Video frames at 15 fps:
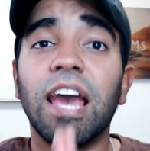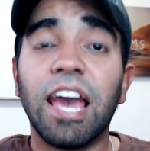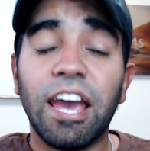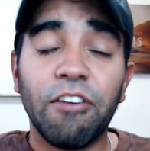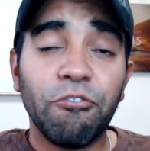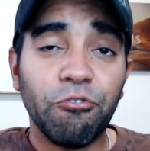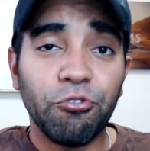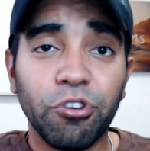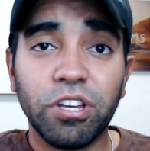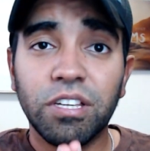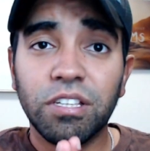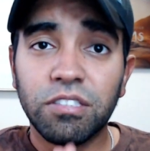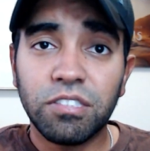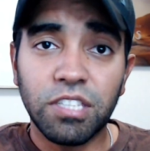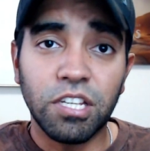every
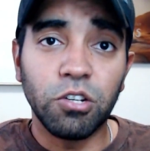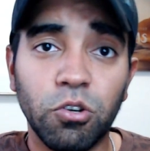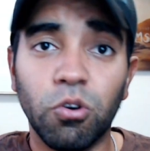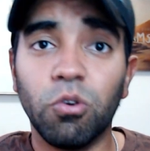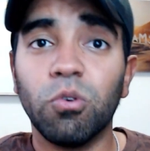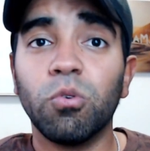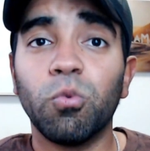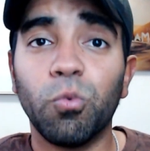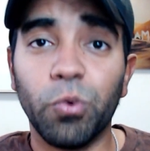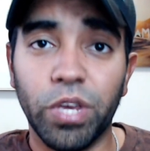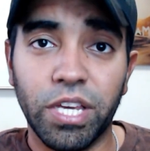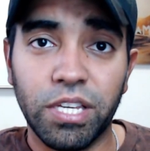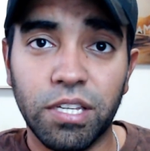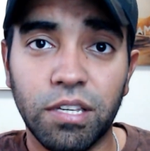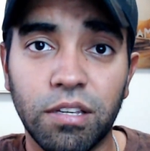single
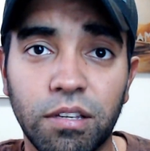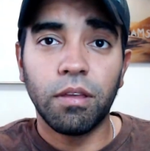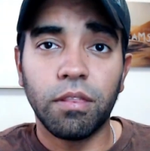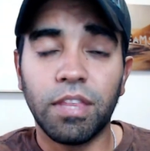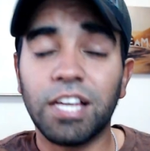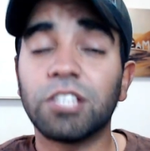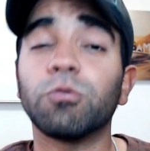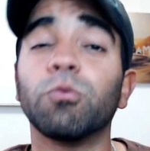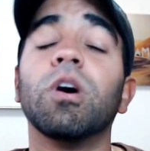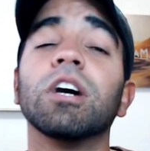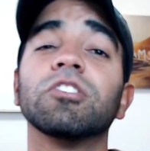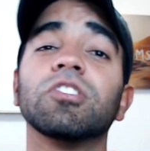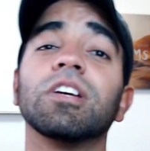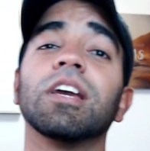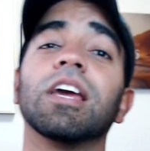week. Thanks for
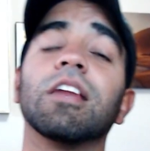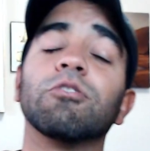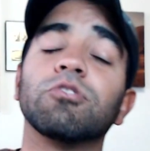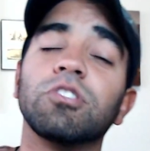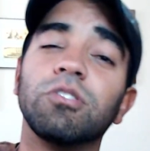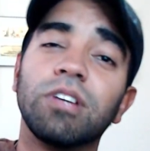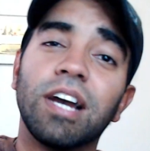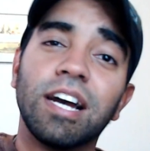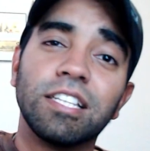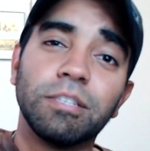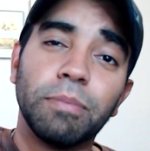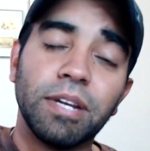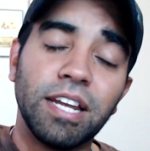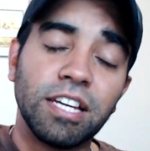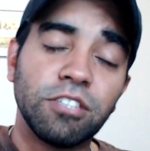watching, and I'll see you guys in
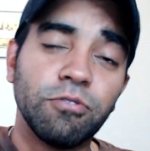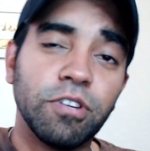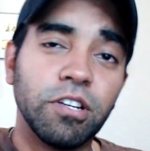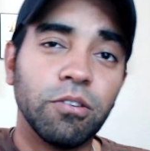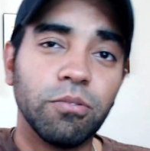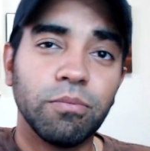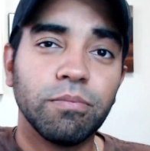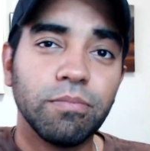my next video.